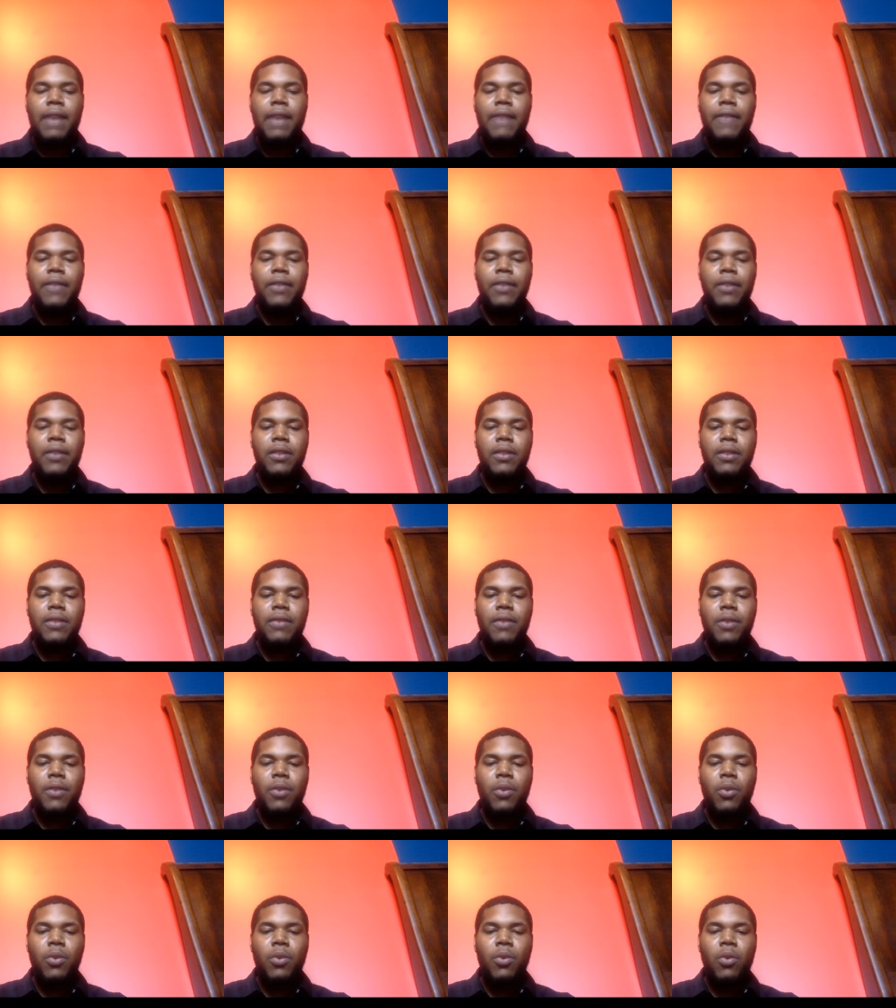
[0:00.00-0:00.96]
for those of
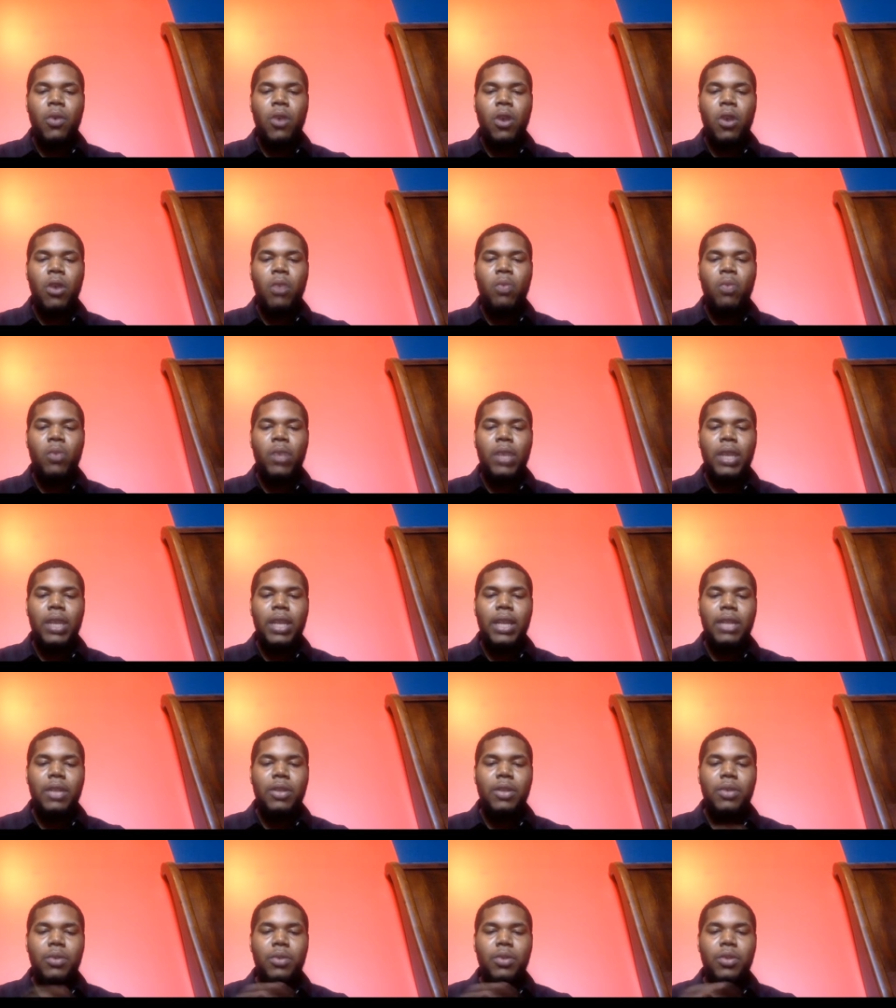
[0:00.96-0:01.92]
you who are
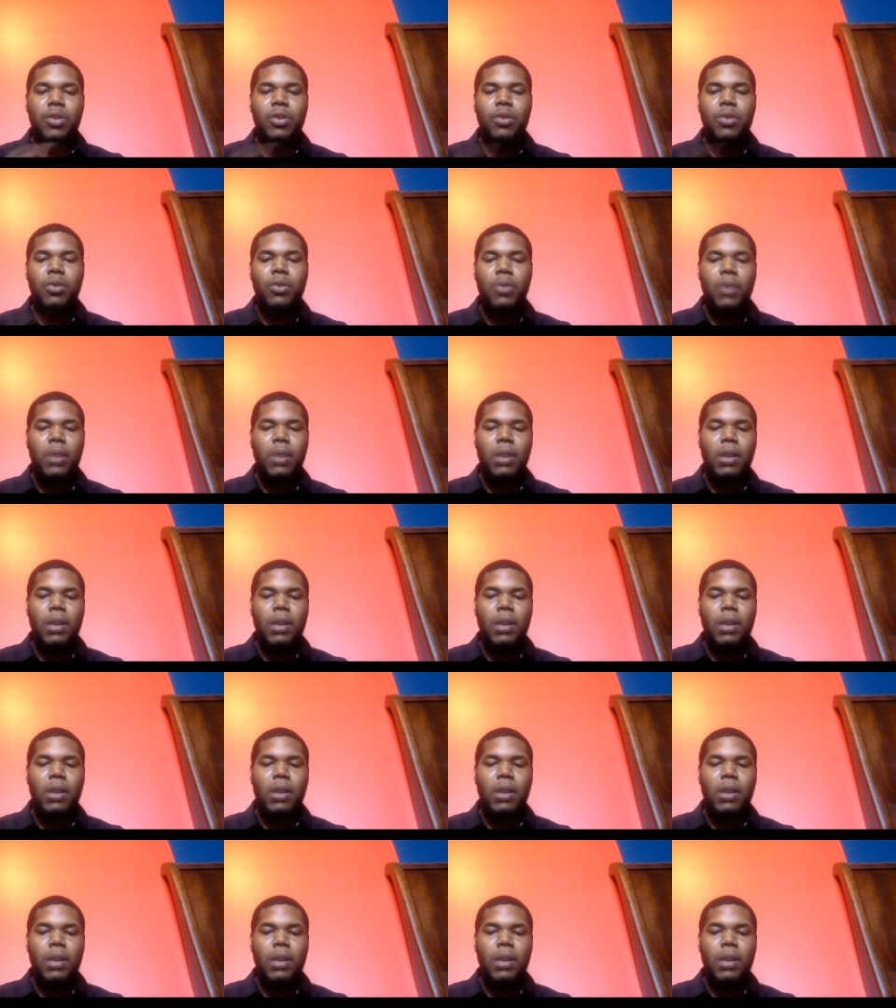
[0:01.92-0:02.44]
willing to do